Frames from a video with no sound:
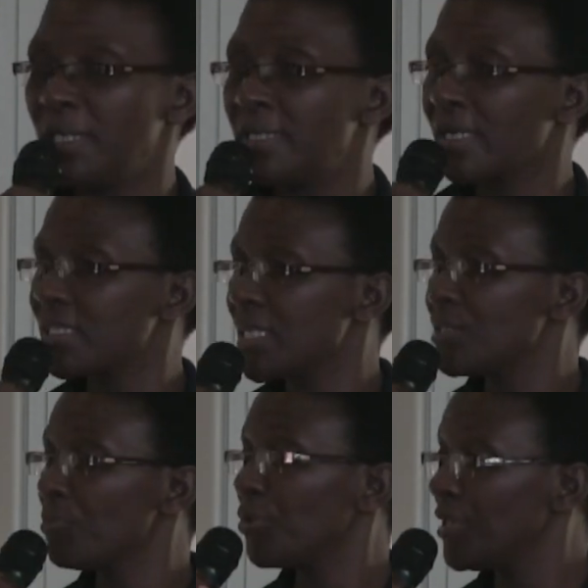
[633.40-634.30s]

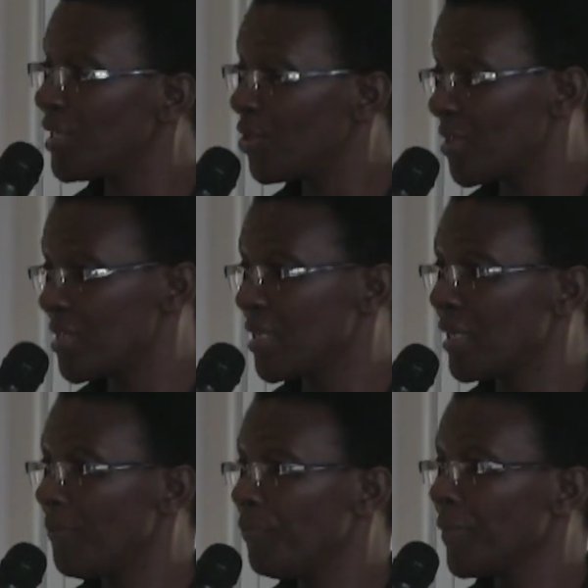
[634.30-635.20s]
elections monitoring
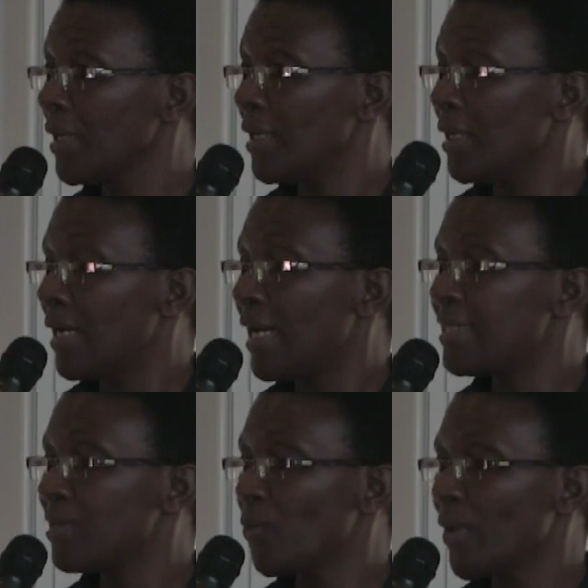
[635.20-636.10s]

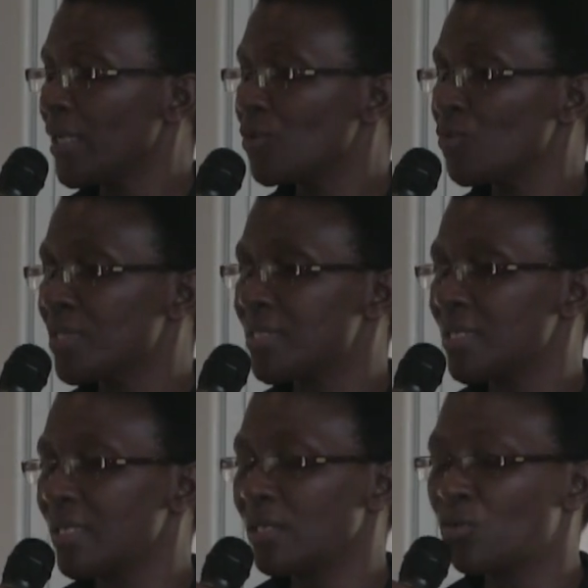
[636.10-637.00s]
as a way to
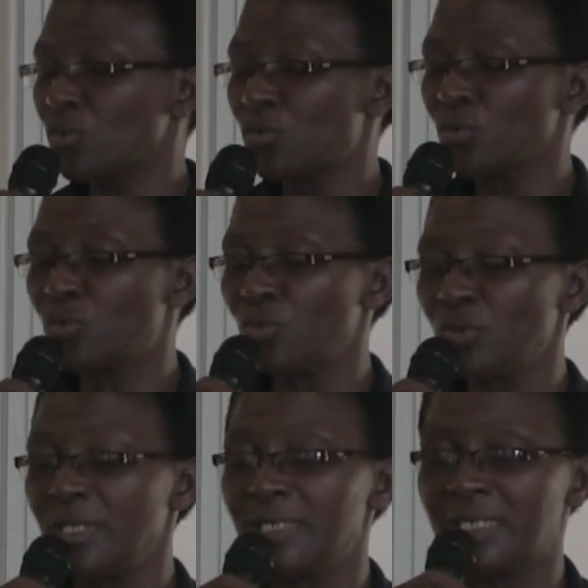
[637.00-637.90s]

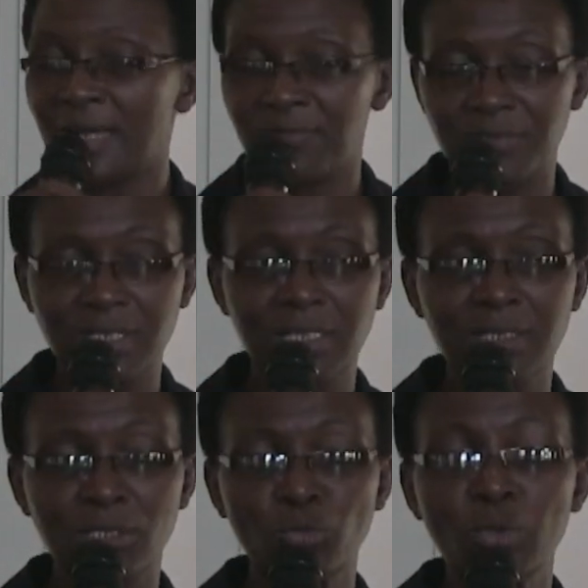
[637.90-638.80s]

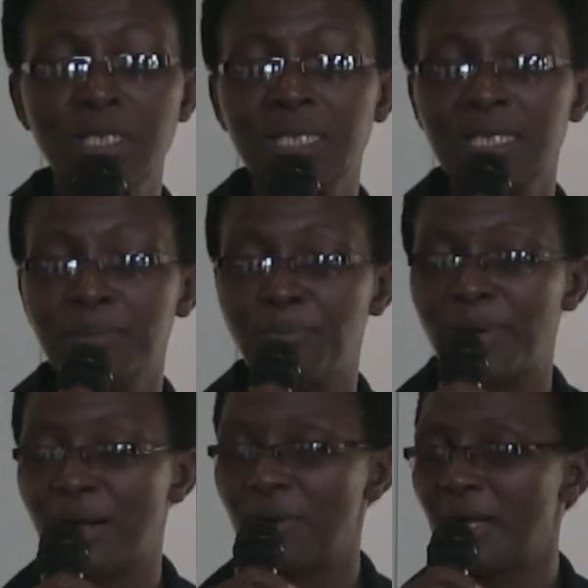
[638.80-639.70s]
intervene. We
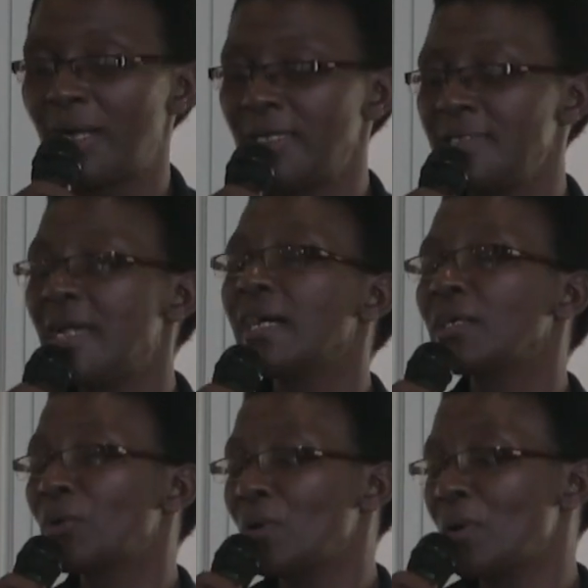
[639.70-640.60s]
empower
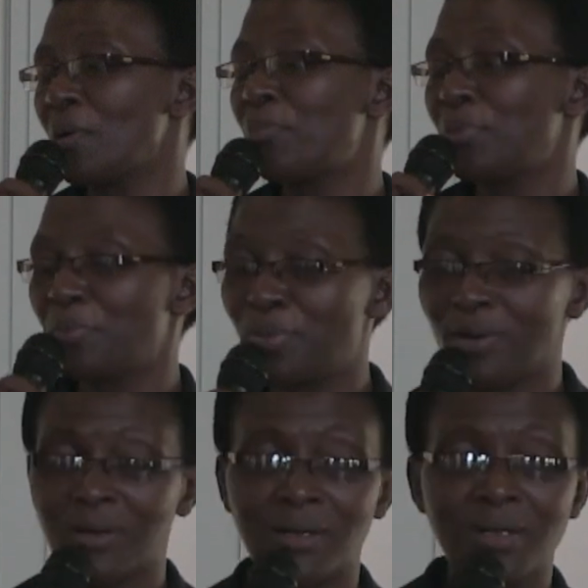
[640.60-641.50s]
young
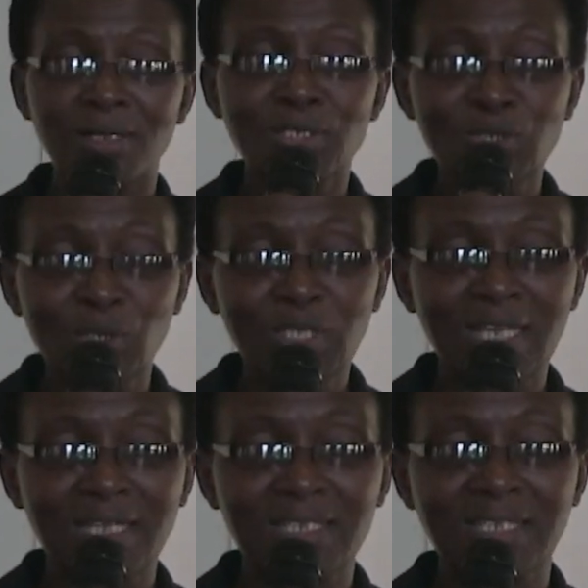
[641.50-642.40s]
people so
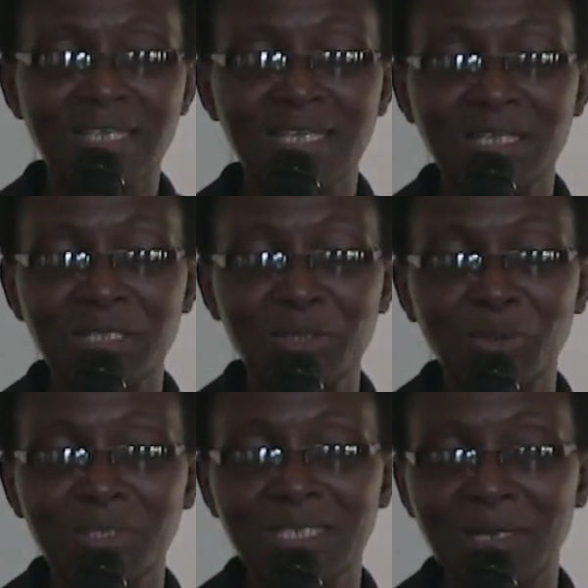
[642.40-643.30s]
that they
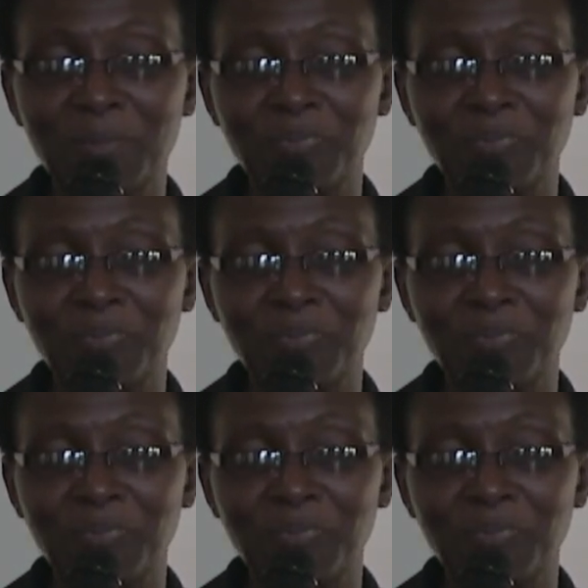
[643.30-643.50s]
don't